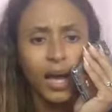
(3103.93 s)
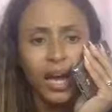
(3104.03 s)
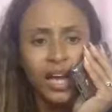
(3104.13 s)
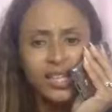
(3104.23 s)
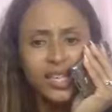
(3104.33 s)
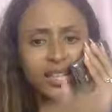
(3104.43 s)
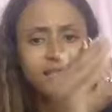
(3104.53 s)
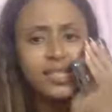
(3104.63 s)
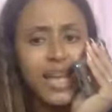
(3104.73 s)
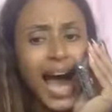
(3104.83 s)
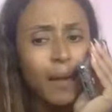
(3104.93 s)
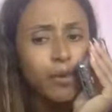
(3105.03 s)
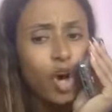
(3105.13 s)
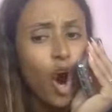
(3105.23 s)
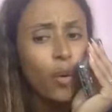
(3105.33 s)
He said,
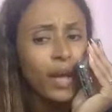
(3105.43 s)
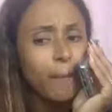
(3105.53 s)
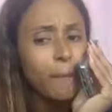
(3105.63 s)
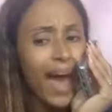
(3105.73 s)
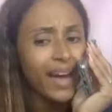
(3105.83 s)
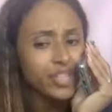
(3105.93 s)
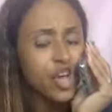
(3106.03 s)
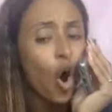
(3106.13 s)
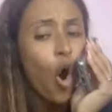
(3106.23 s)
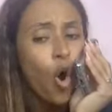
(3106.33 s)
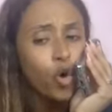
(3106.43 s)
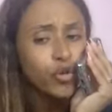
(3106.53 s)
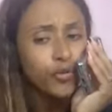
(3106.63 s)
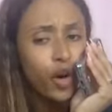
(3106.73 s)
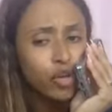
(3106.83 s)
stop going back to
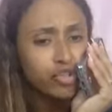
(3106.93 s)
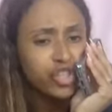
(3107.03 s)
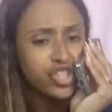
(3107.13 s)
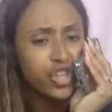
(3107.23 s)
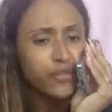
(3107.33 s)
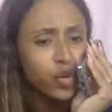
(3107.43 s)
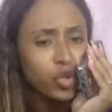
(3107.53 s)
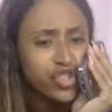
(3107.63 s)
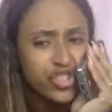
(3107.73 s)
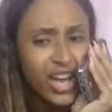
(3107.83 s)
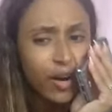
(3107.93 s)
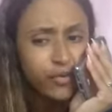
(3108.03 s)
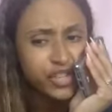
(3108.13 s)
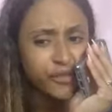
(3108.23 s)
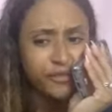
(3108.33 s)
old versions of
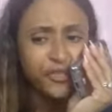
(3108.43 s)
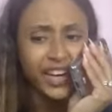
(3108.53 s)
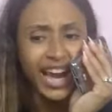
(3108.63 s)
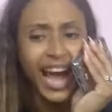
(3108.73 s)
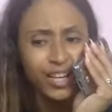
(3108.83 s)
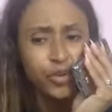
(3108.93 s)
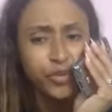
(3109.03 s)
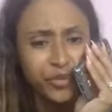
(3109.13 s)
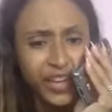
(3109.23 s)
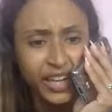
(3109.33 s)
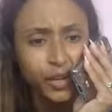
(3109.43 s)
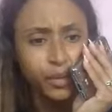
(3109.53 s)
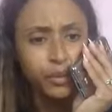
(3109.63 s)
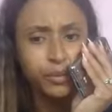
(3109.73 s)
yourself to fit how you feel.